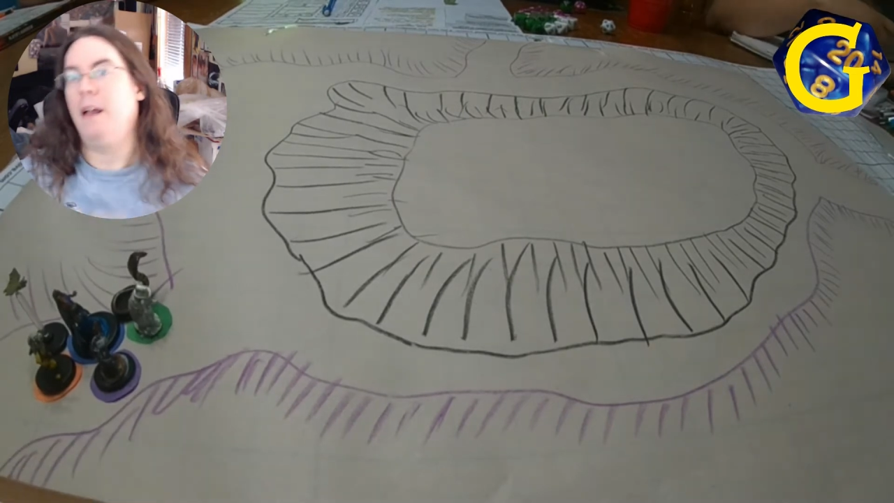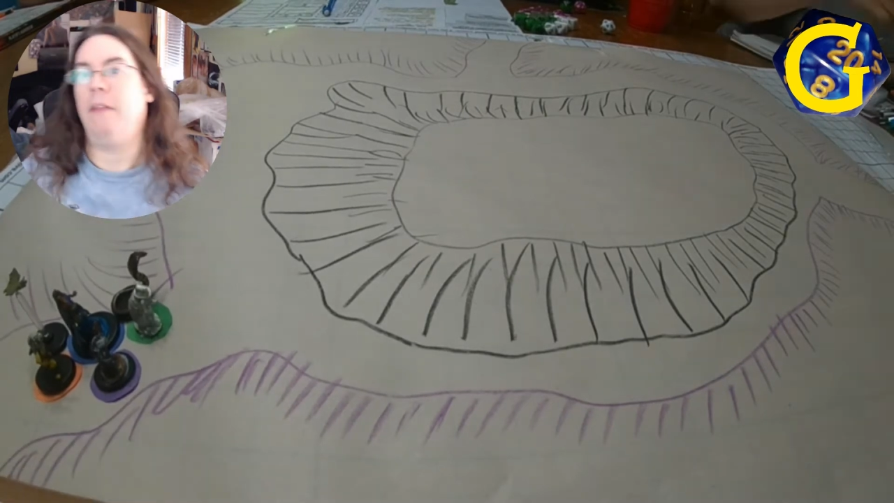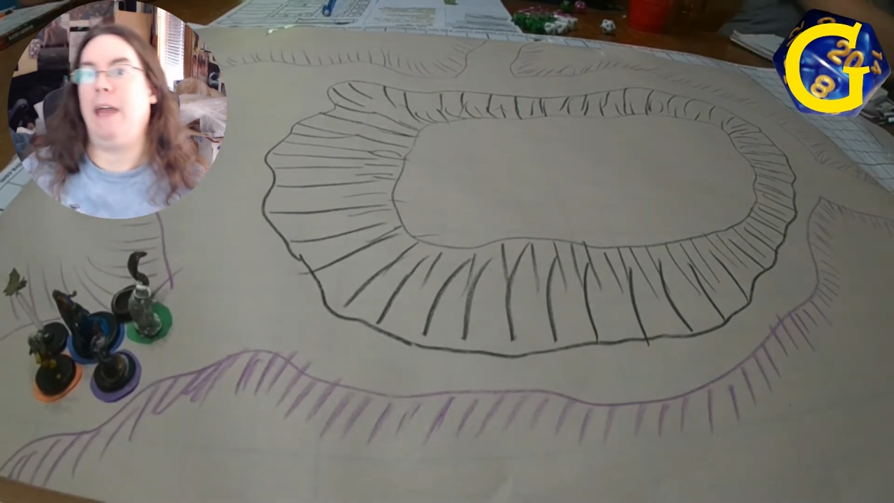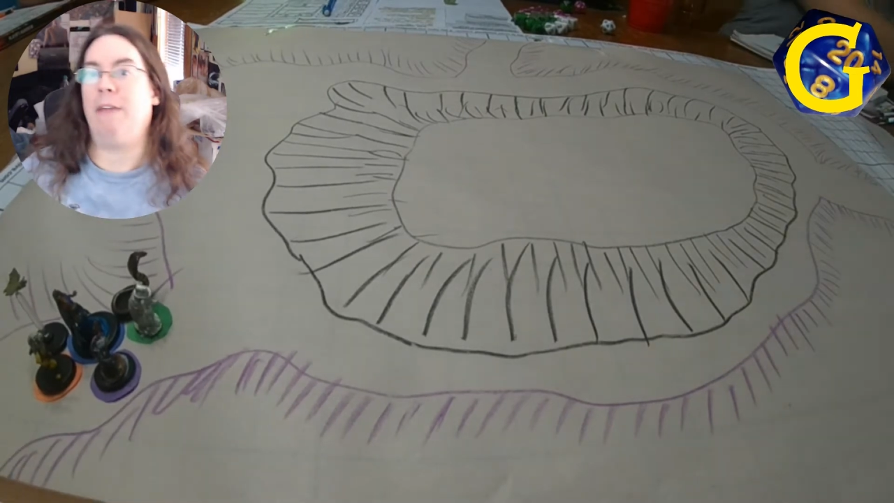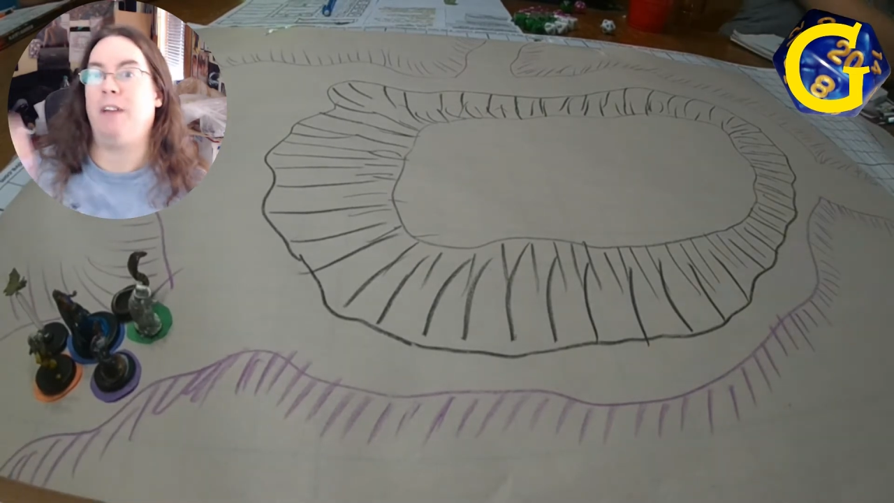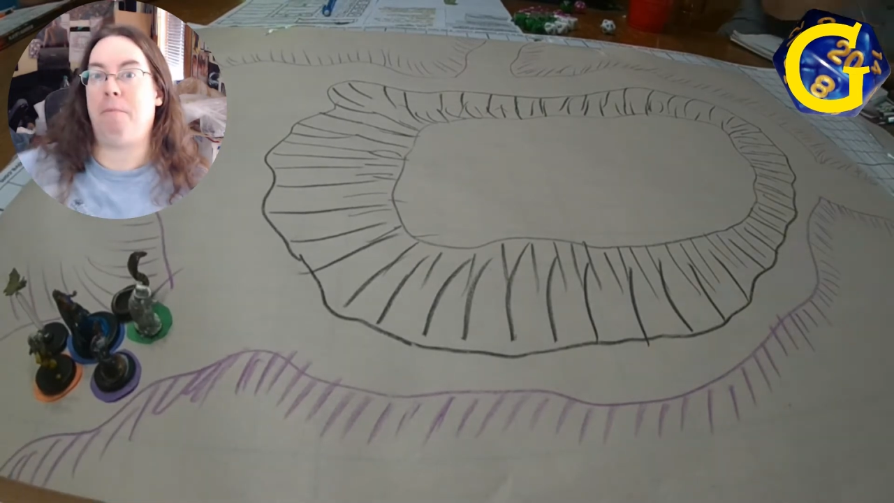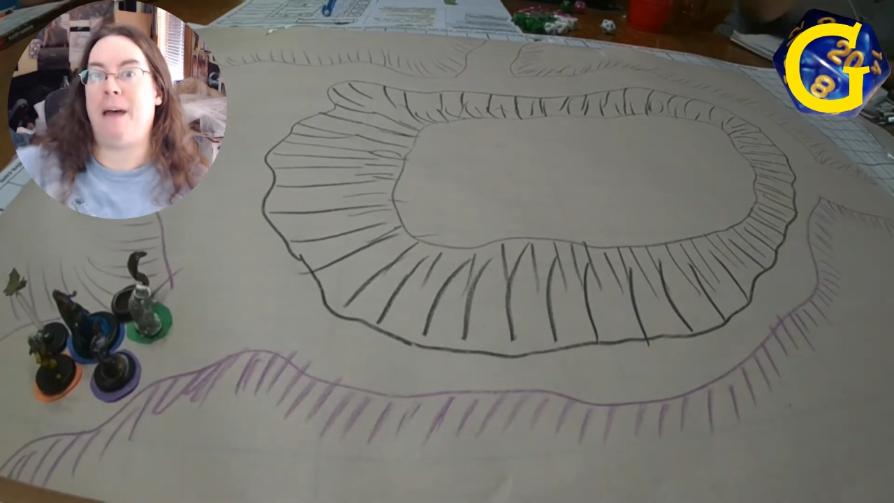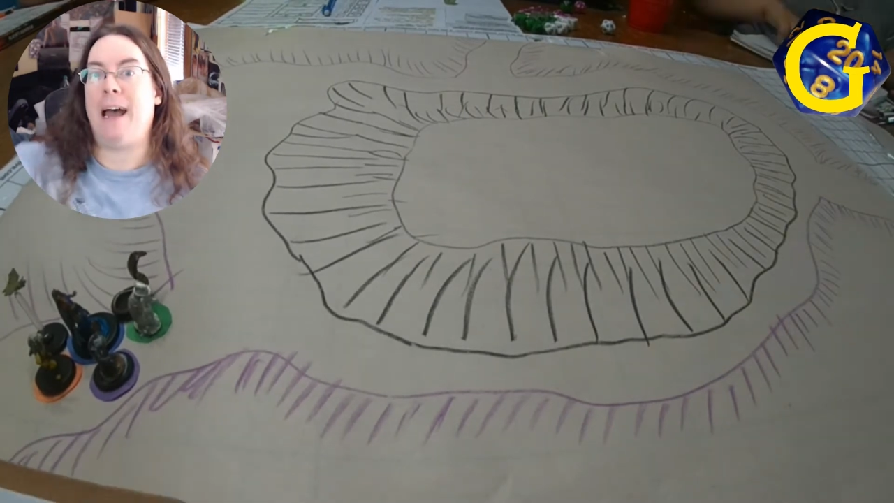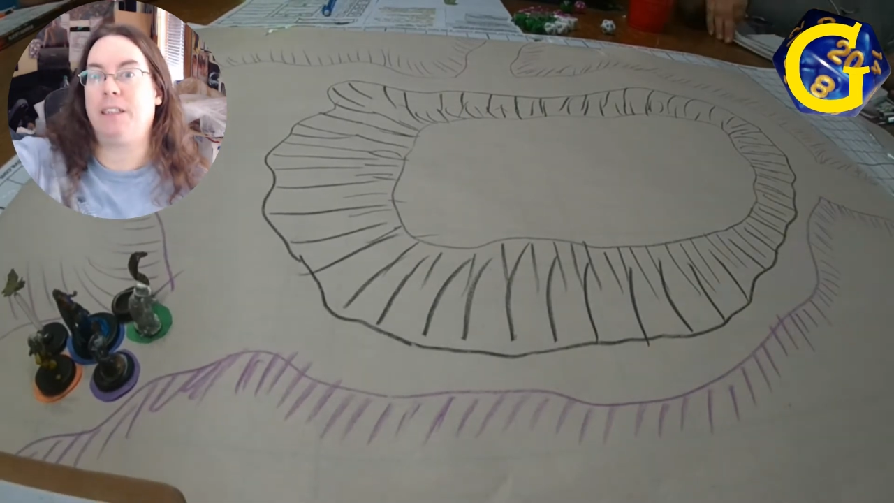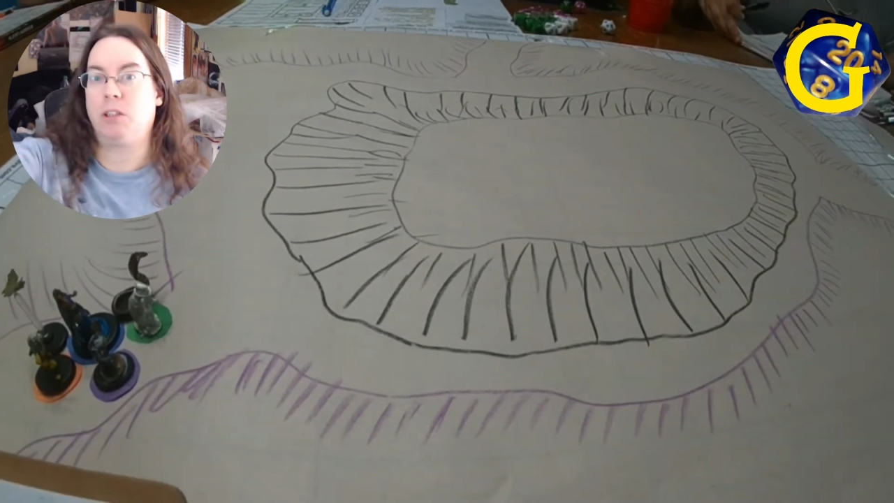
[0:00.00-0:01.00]
They have to get
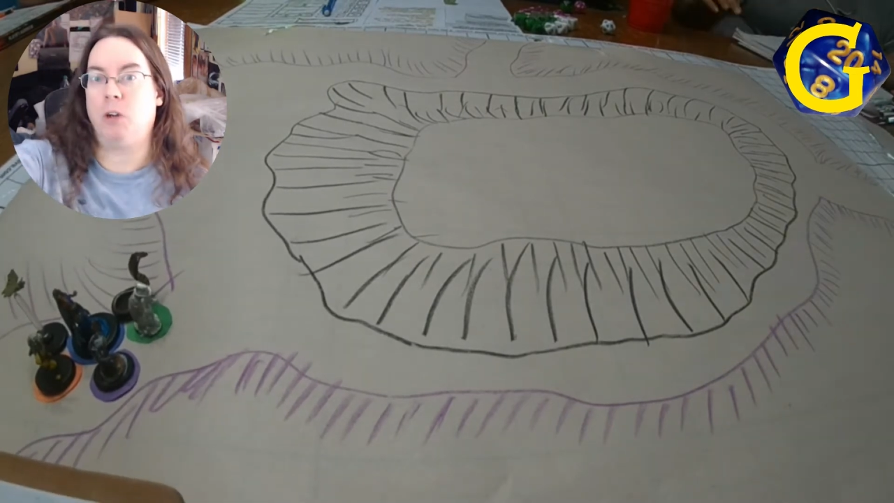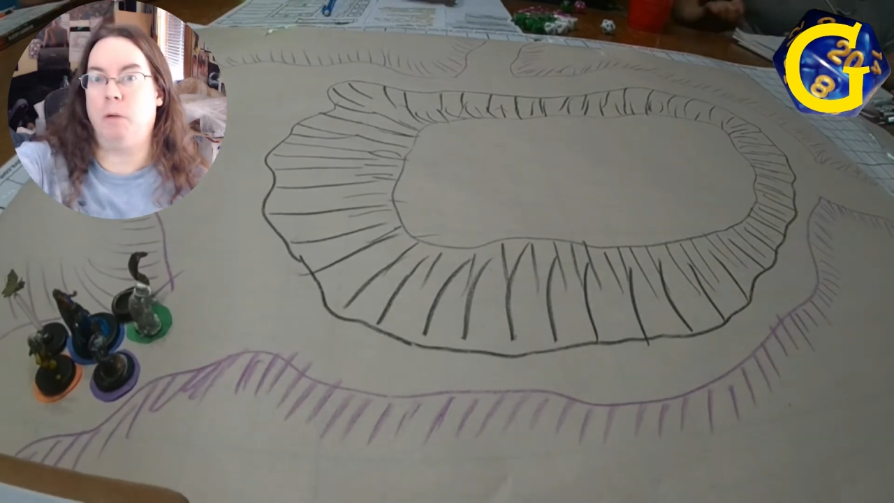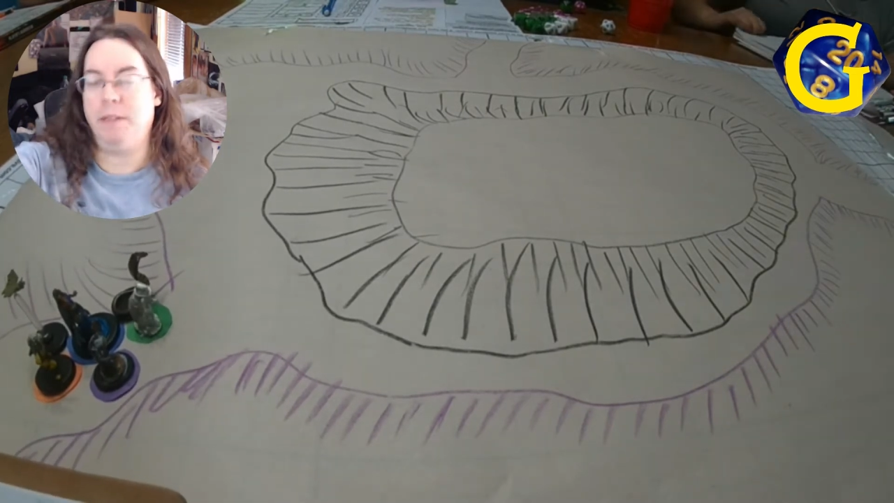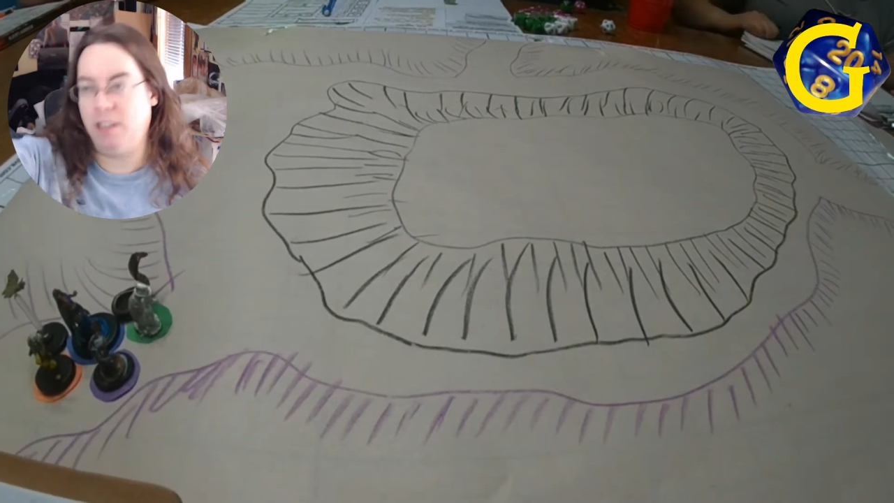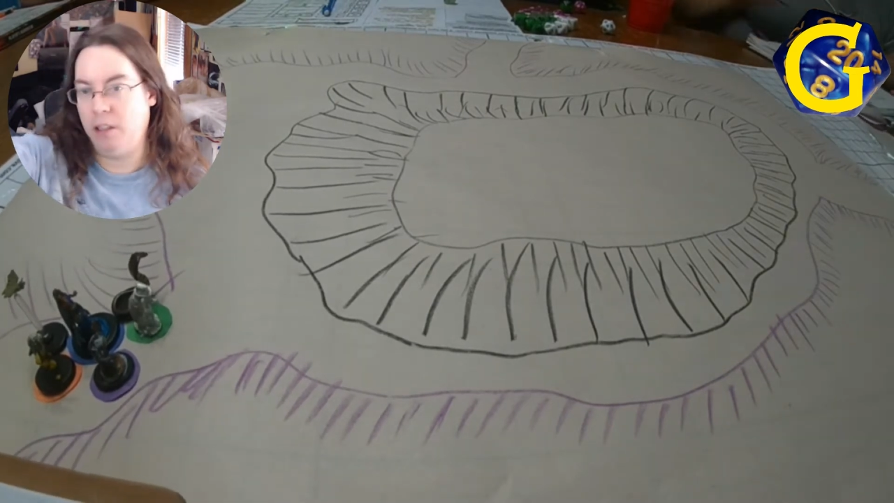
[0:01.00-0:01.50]
past the scorpions to